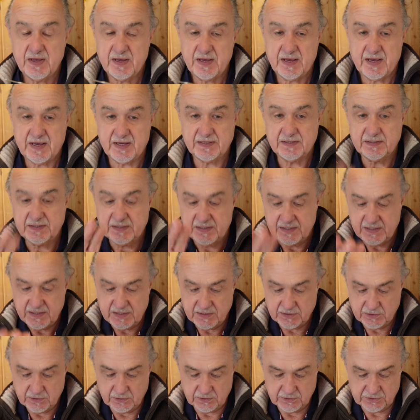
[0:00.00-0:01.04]
and
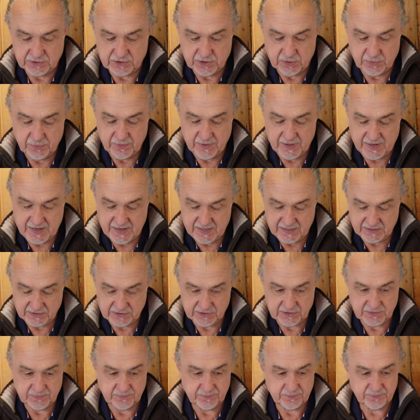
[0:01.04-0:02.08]
it also
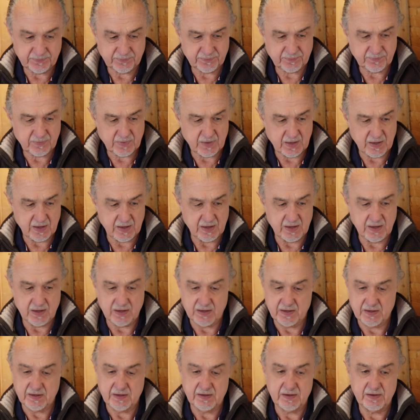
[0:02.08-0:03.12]
has
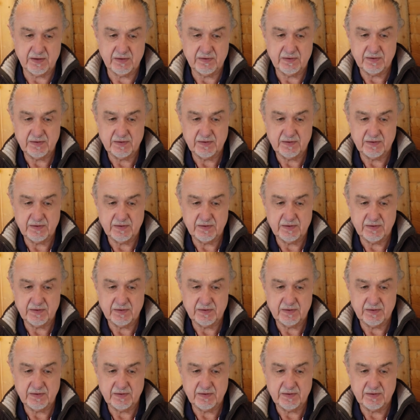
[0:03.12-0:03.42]
a